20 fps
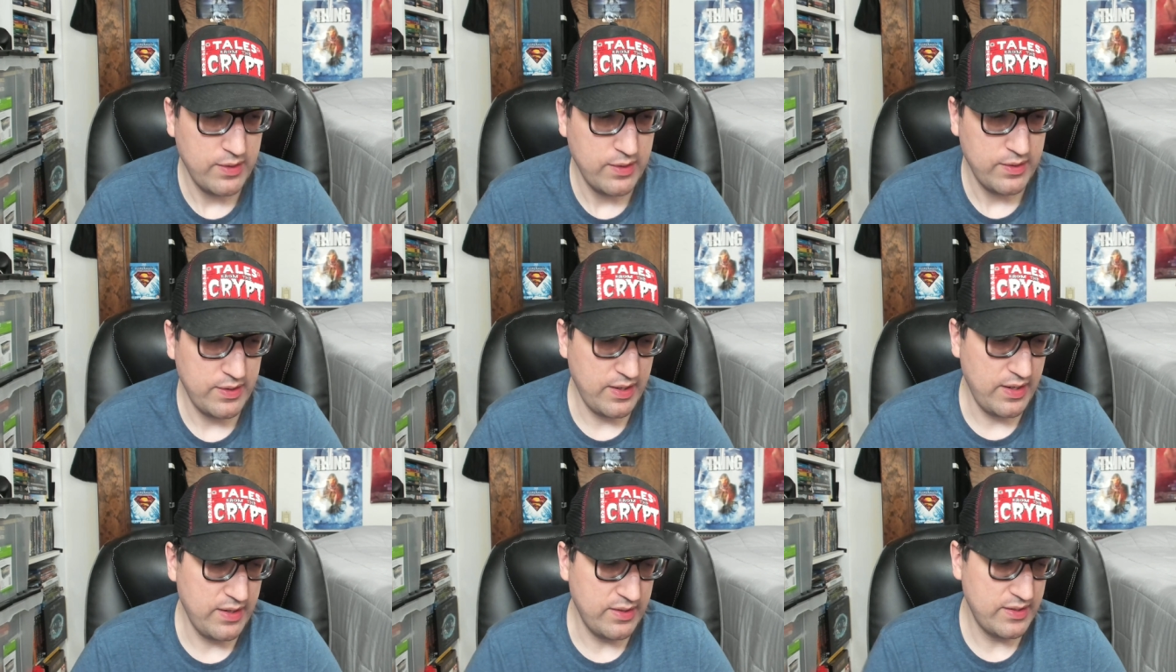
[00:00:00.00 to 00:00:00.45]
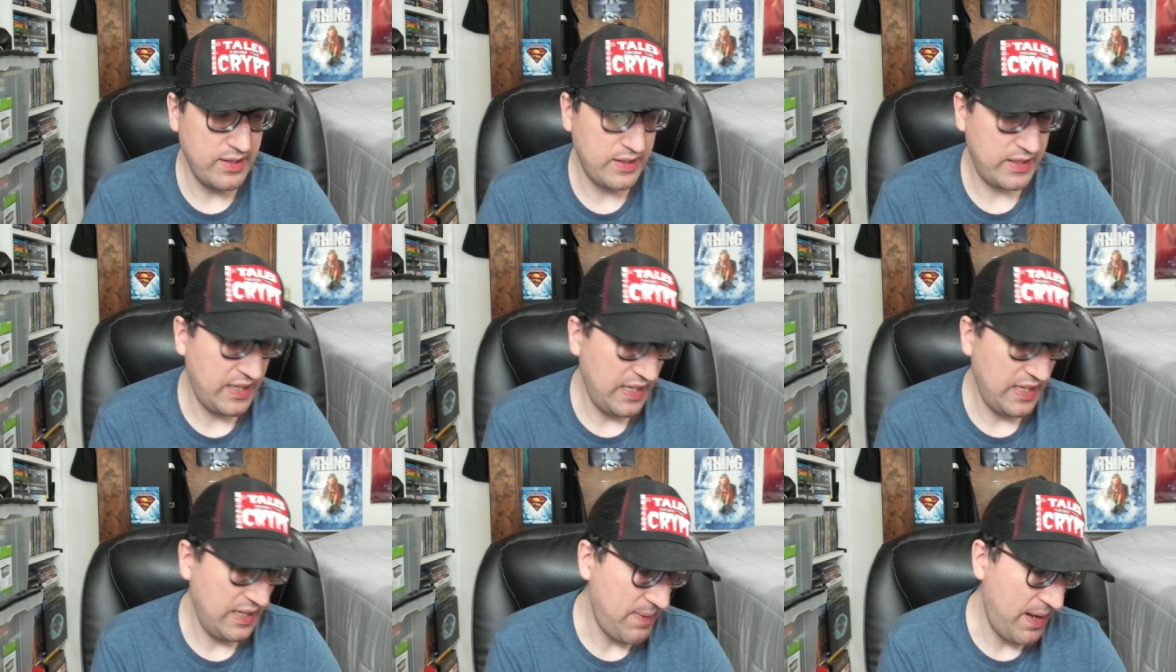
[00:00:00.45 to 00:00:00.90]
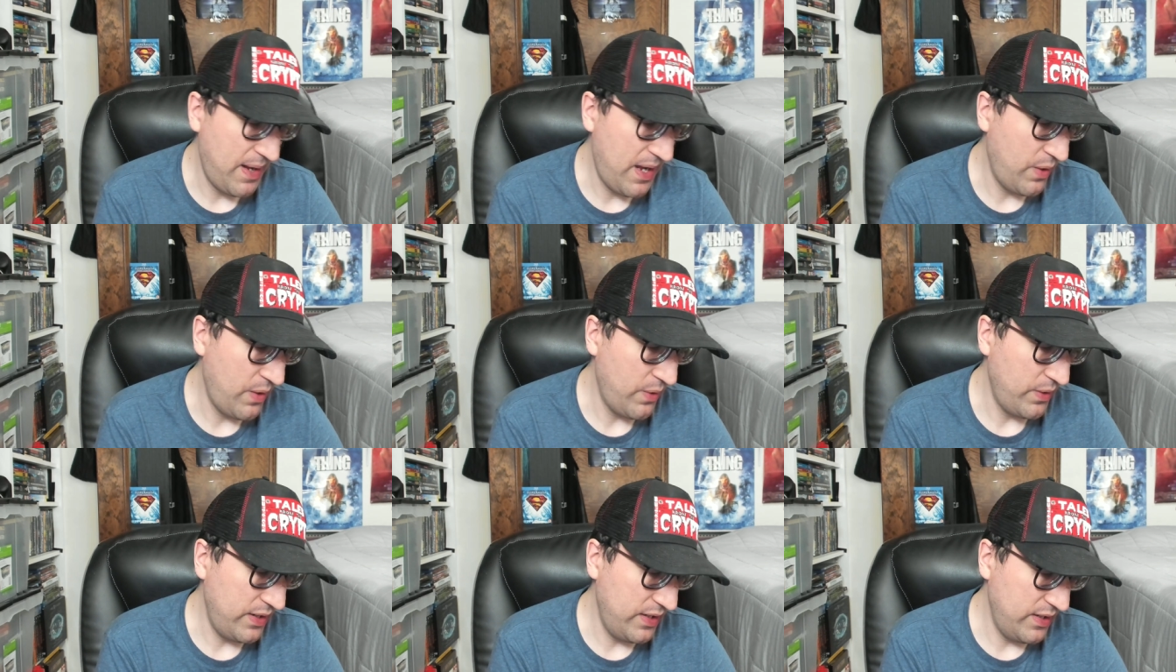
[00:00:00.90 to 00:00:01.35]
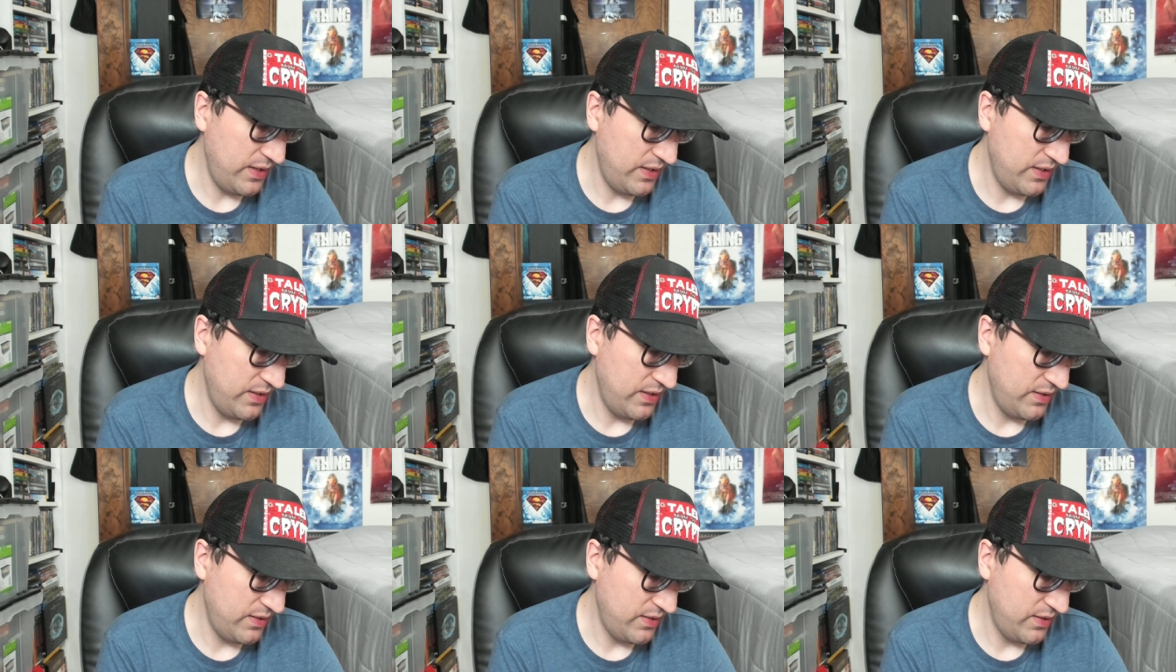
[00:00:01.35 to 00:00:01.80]
that came out
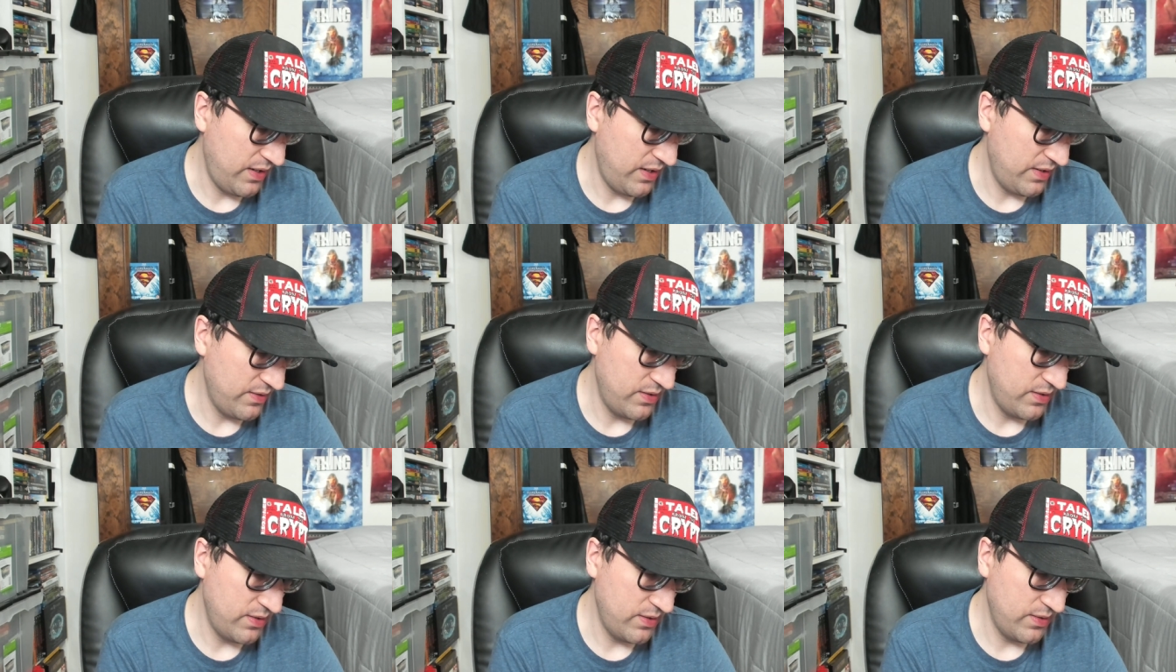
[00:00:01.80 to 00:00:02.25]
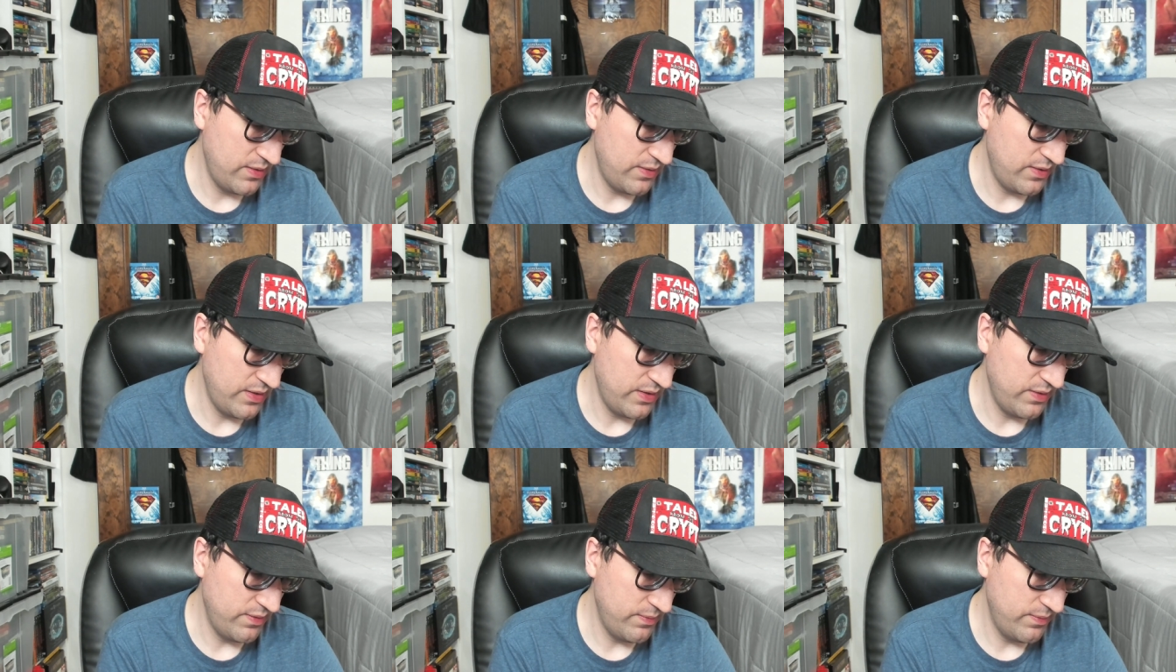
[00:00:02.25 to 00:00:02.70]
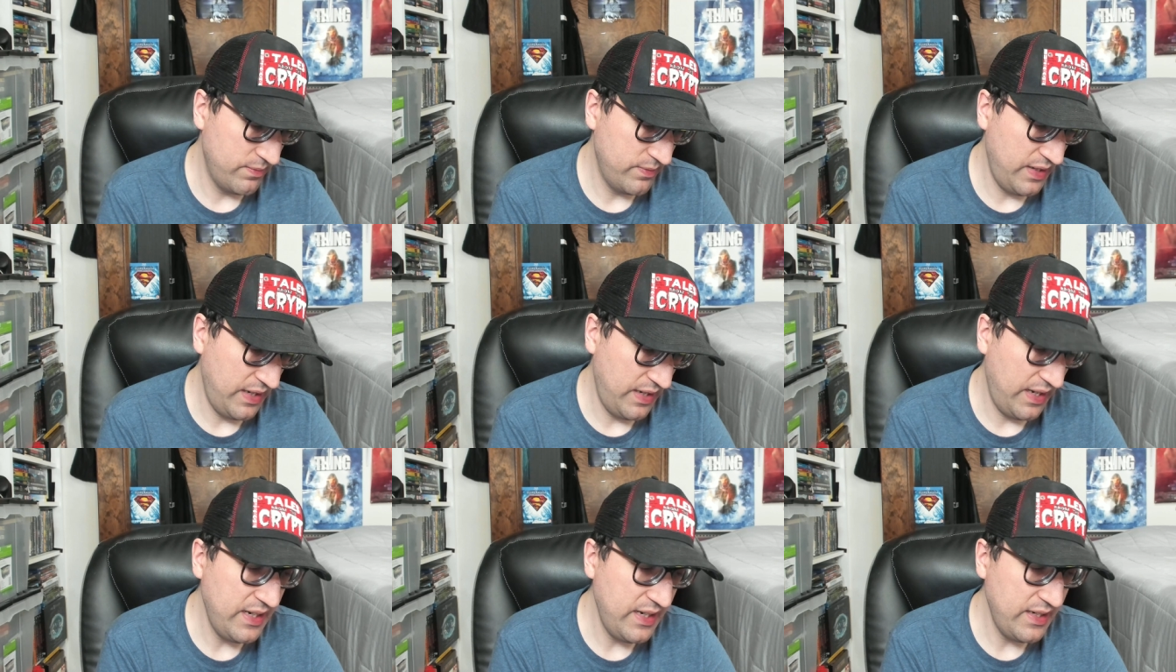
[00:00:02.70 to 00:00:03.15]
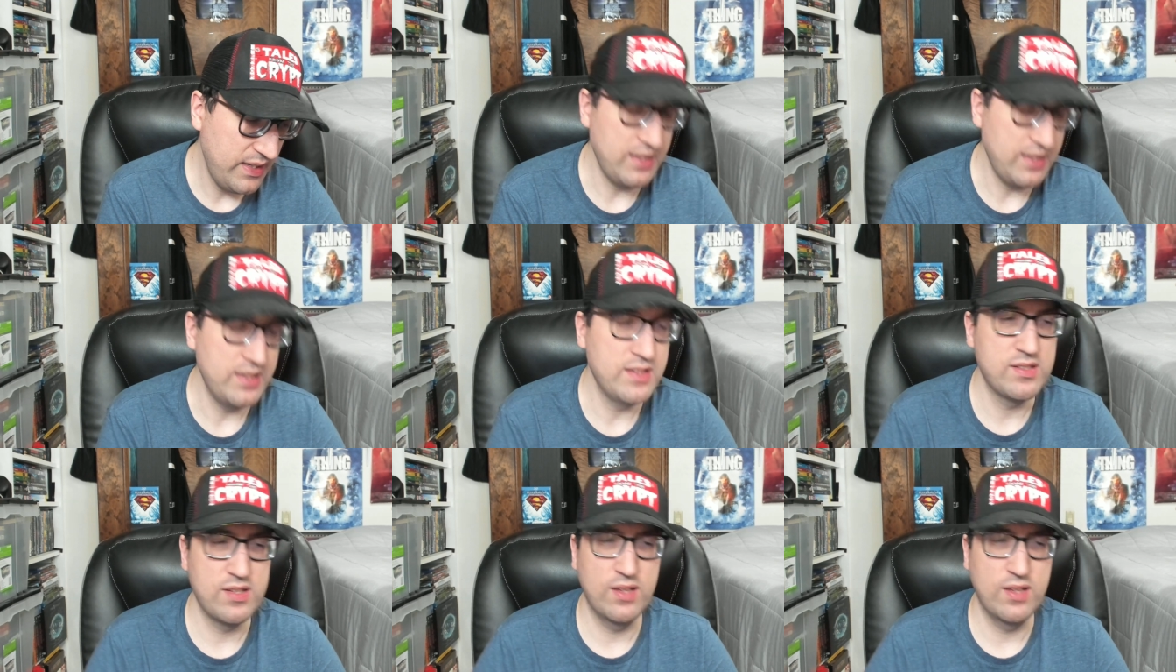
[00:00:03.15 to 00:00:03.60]
in the
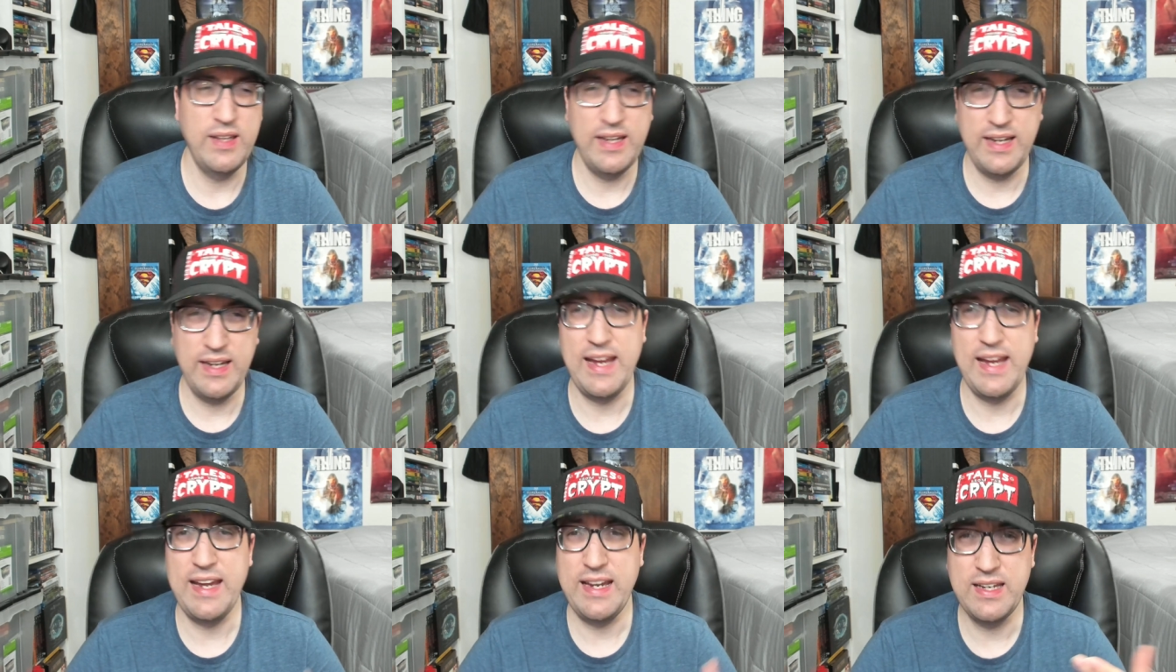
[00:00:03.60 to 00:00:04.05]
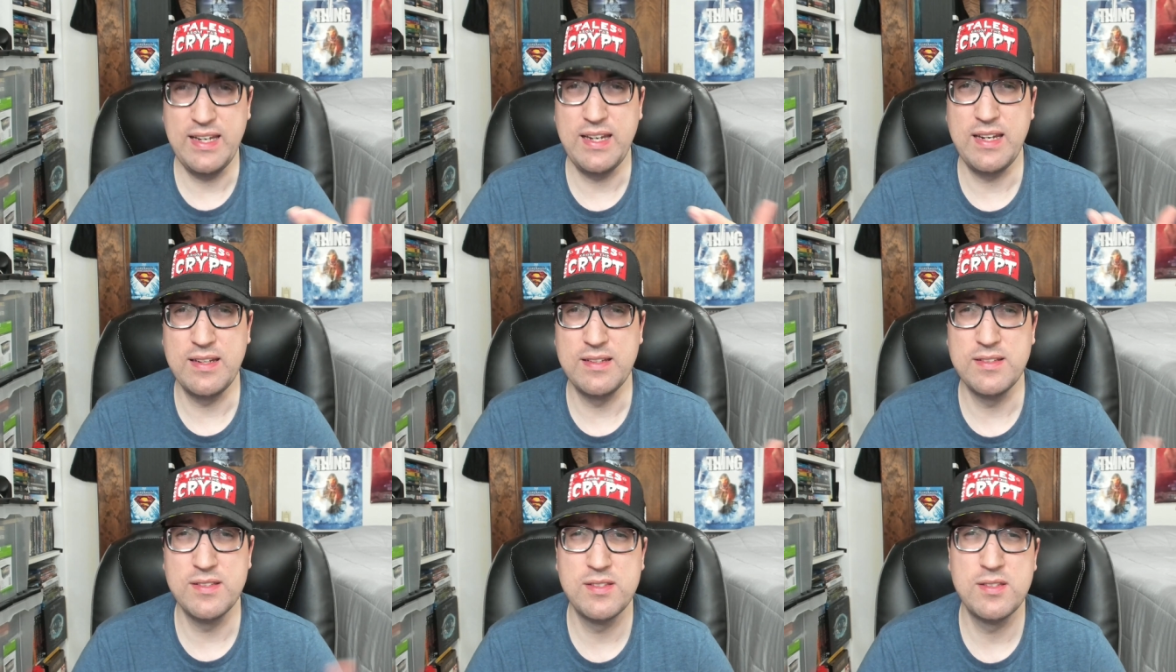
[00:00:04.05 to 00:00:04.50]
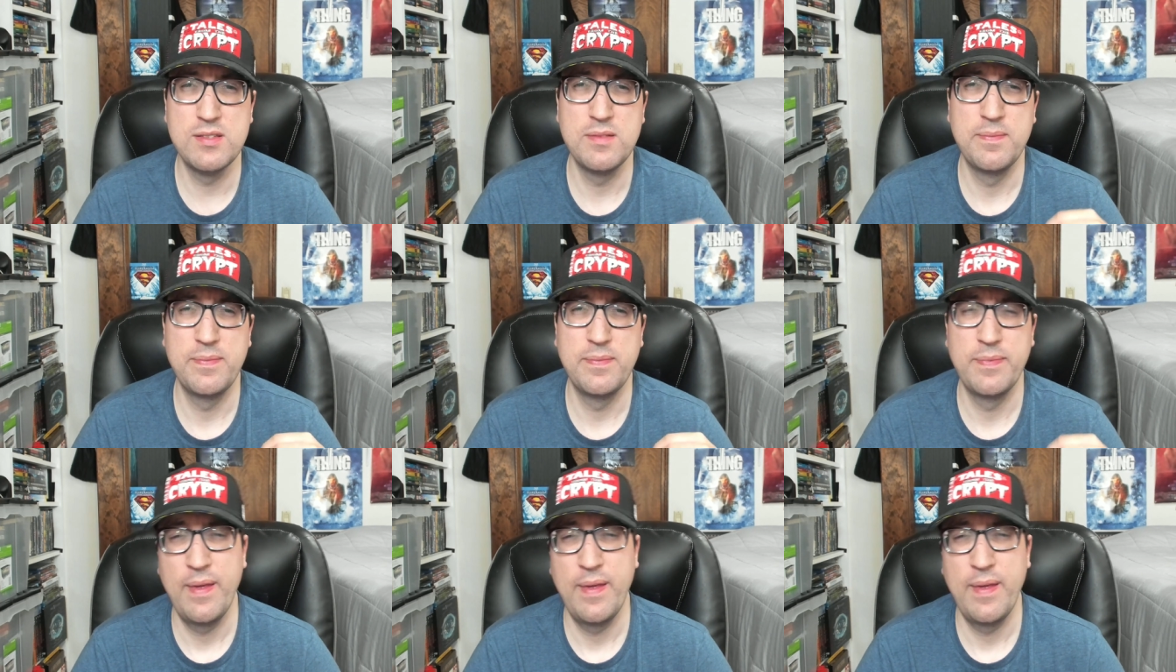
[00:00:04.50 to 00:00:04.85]
80s, the late 80s.